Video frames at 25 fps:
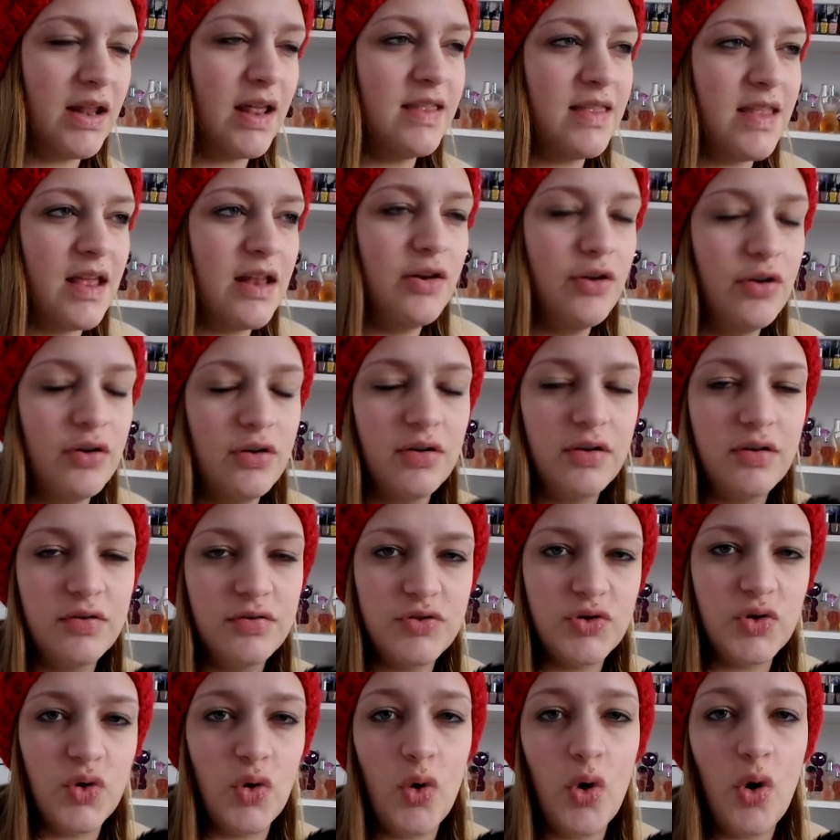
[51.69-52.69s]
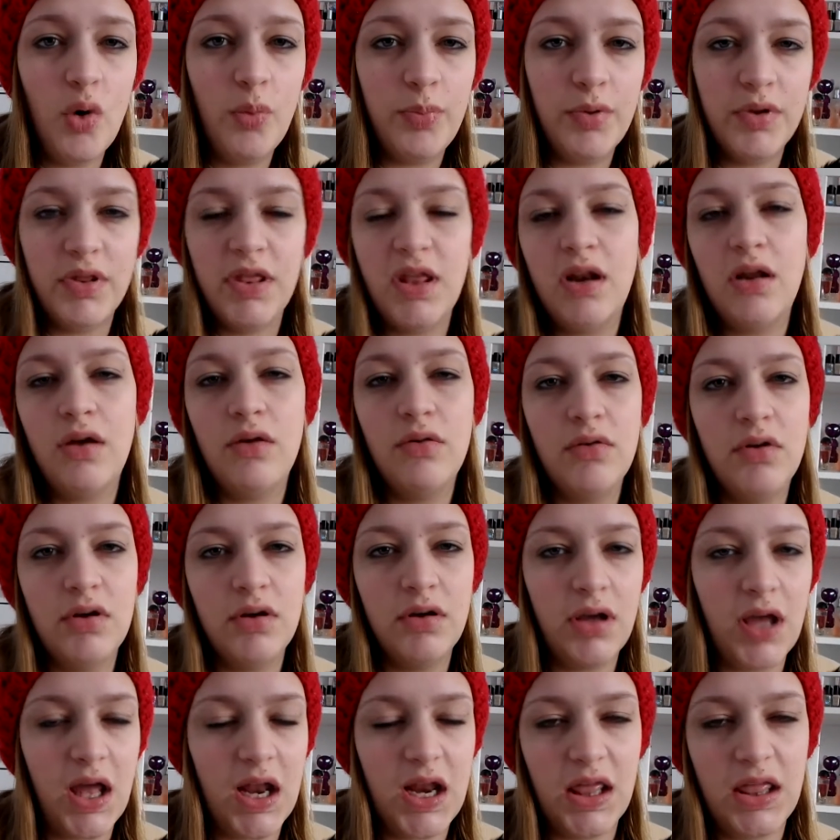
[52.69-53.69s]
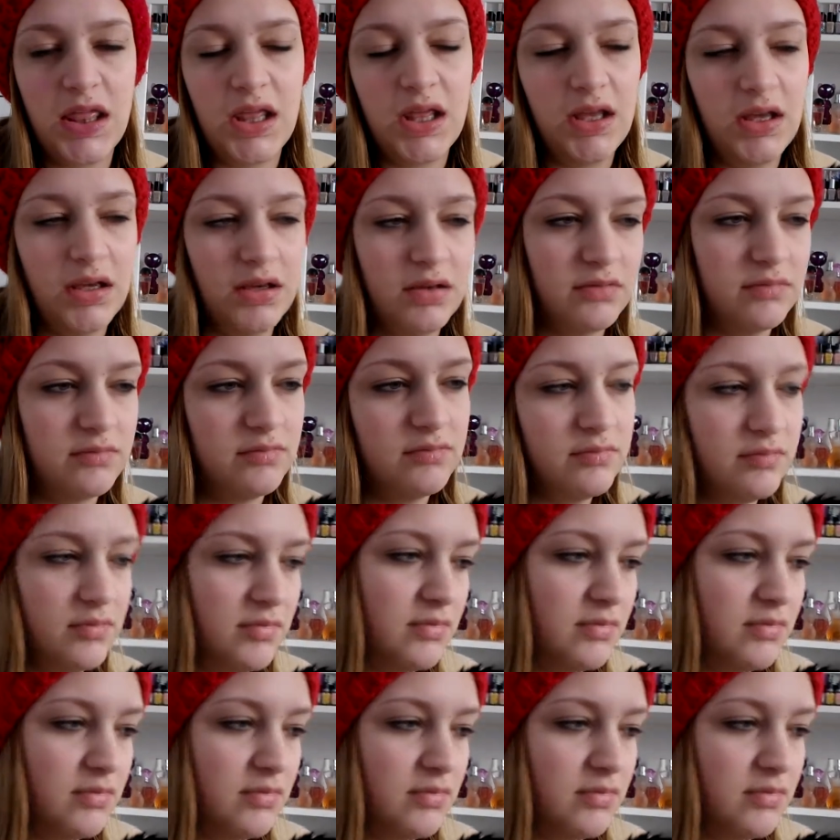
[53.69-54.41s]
Like, they look sore, but they don't look anything